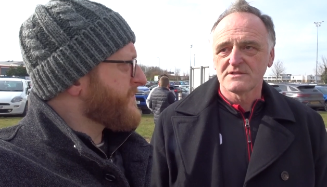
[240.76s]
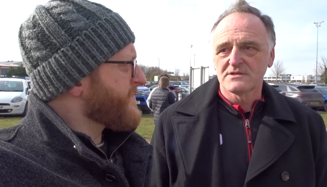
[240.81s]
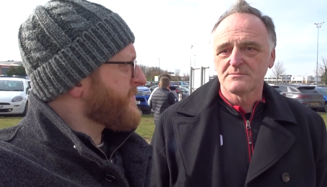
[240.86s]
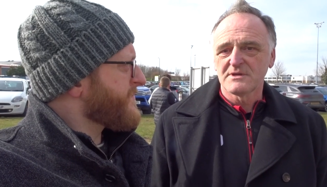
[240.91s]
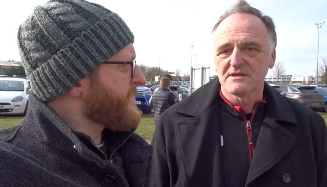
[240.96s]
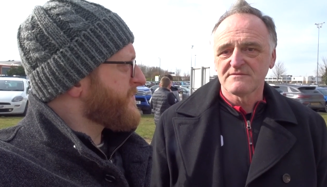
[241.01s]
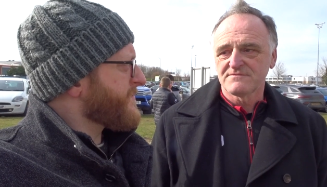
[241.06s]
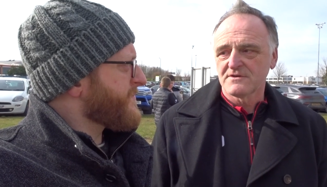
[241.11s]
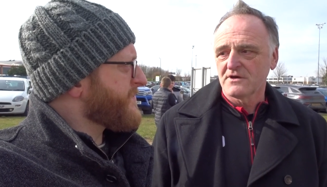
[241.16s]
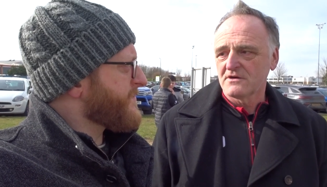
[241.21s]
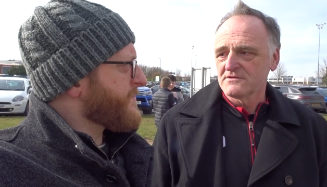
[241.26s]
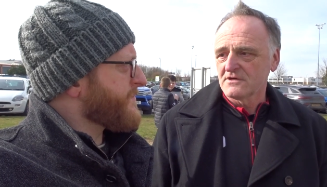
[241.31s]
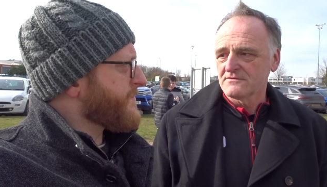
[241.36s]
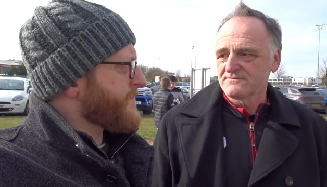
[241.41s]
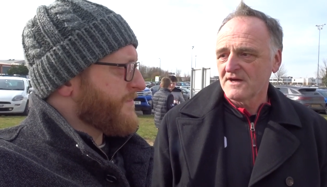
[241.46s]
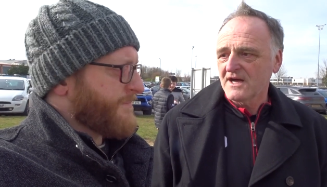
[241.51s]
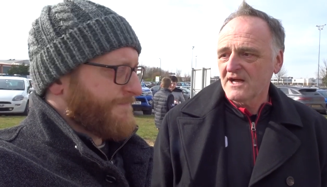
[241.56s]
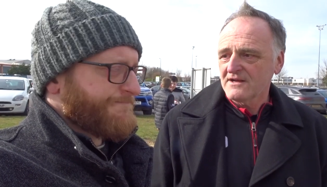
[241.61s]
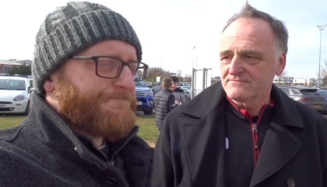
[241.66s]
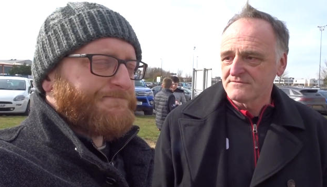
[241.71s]
Speaker 1: would have been four or
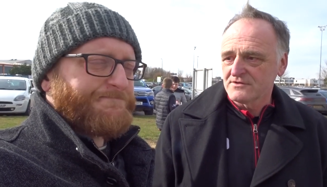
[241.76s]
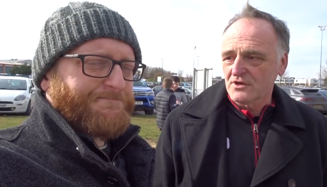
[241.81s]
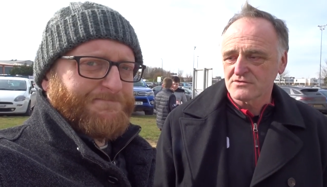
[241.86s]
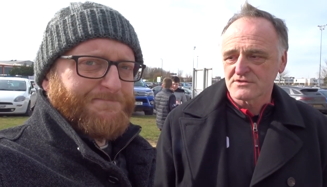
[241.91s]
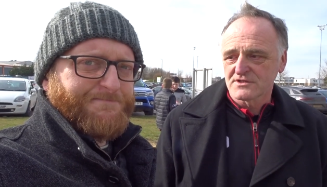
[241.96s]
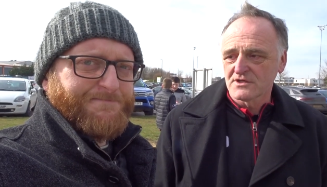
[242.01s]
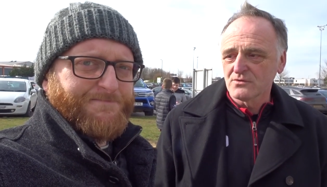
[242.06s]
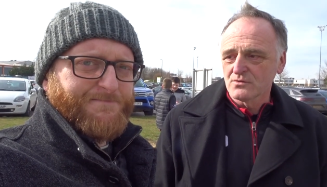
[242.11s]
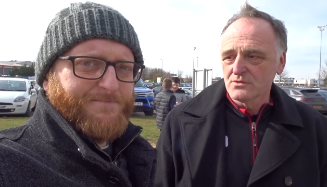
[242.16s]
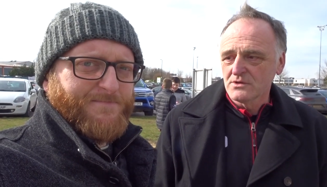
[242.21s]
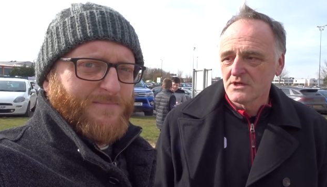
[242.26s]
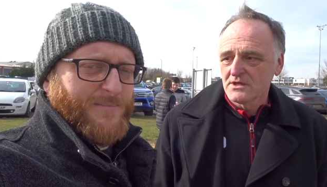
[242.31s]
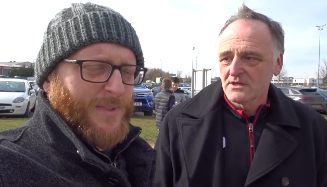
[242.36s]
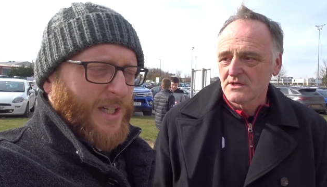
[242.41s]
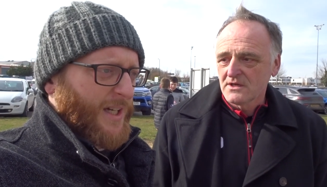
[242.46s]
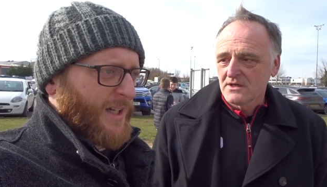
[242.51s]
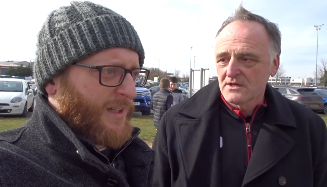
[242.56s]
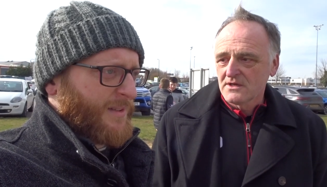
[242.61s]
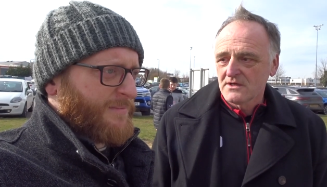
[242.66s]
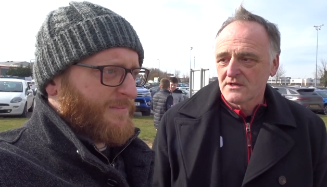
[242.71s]
five, not two.
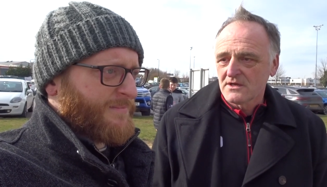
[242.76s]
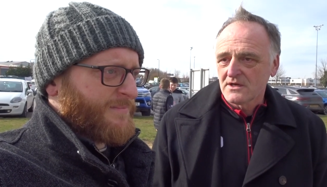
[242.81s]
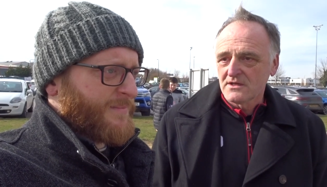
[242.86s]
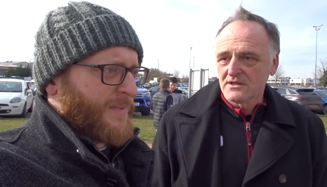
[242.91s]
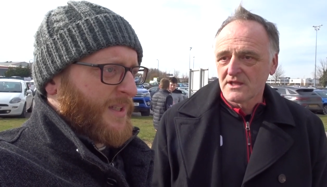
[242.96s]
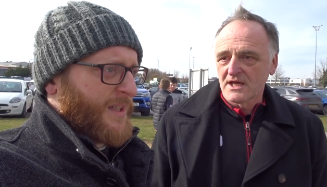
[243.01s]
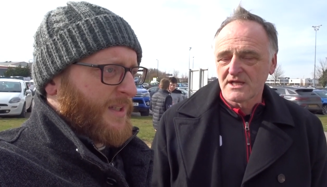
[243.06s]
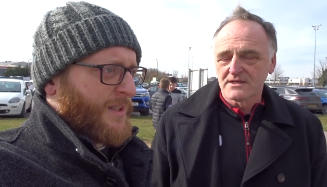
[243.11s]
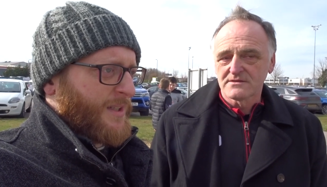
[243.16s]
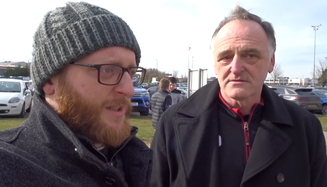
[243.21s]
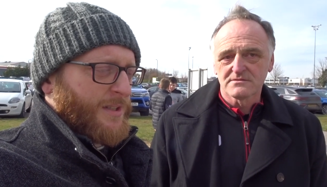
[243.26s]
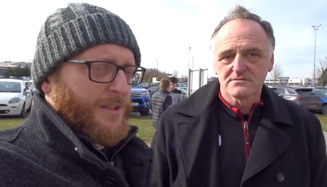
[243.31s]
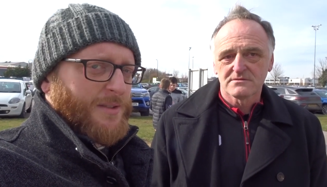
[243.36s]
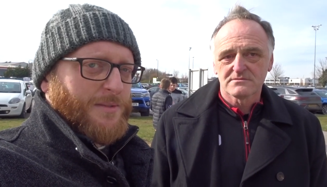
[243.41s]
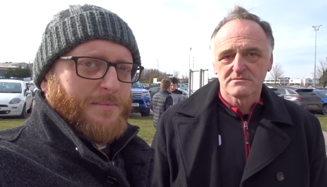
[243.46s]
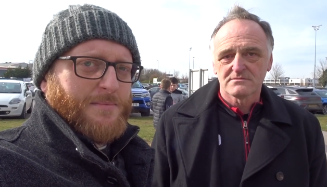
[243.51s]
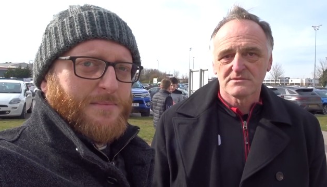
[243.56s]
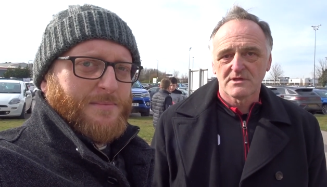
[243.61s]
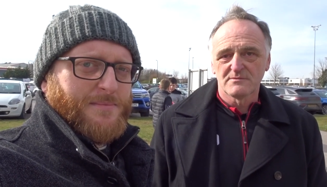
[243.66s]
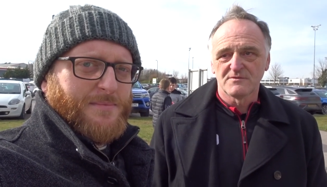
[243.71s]
Yeah. And then
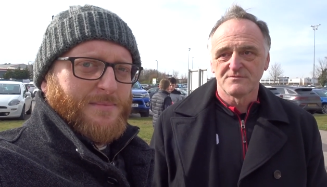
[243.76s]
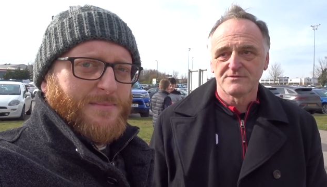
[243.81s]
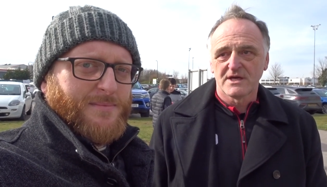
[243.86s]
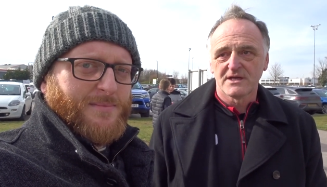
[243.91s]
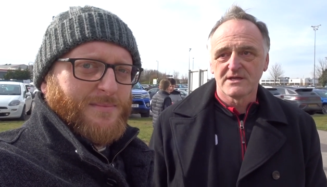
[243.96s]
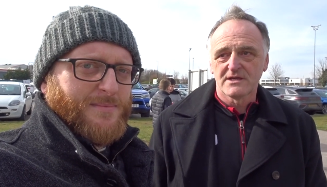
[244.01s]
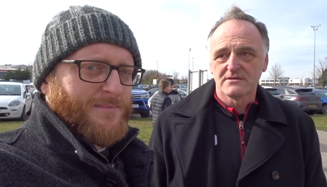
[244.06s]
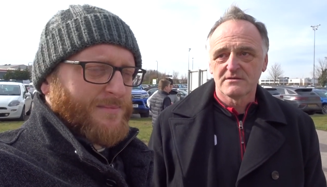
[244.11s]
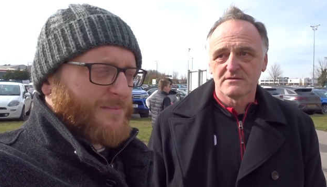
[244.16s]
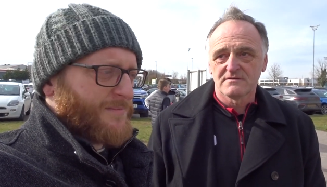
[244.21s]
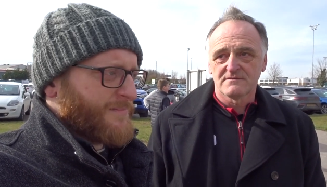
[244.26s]
I'm afraid